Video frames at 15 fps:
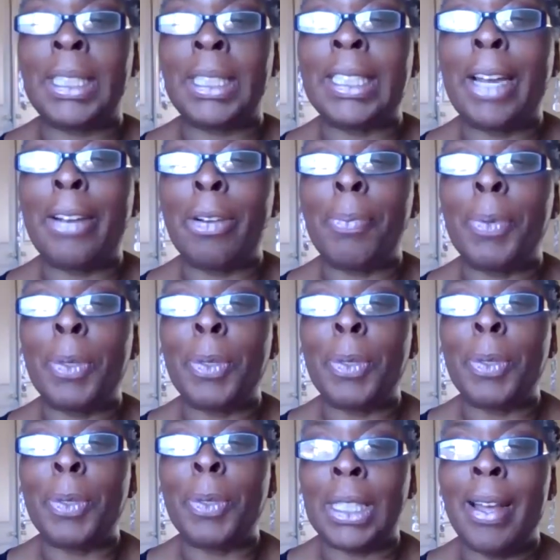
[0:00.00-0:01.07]
was a
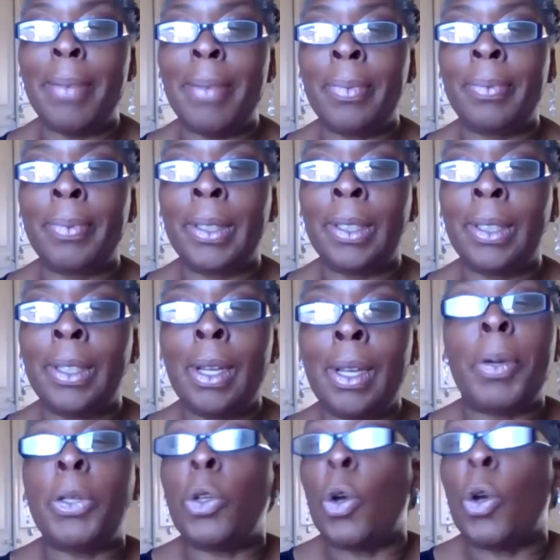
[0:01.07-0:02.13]
terrible time,
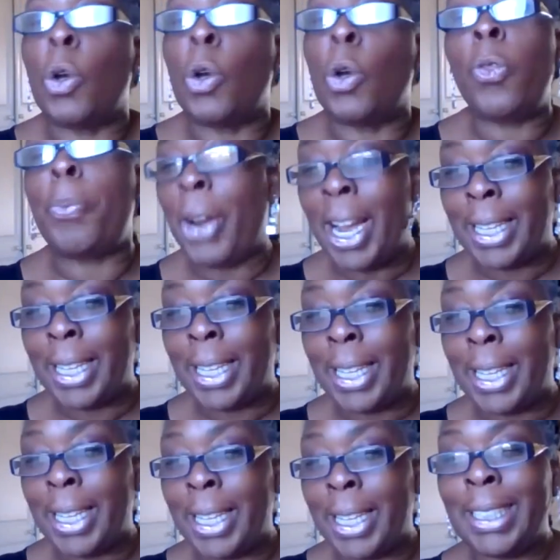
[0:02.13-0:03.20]
but not all the
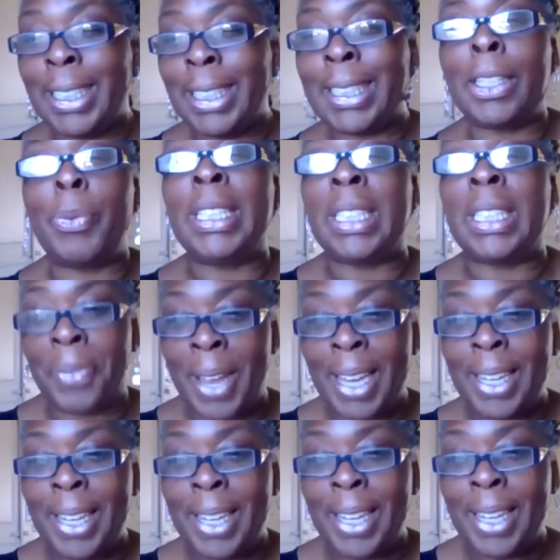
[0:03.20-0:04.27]
practices that we
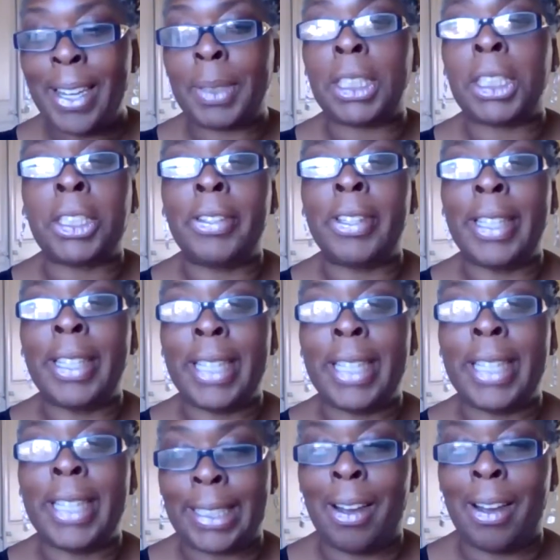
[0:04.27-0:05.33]
developed
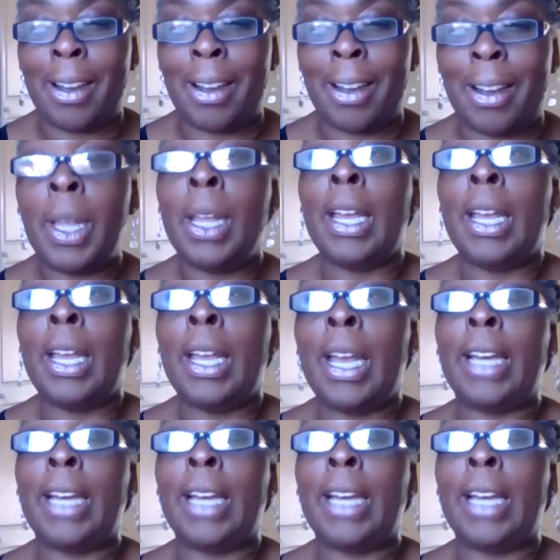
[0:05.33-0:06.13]
during that time.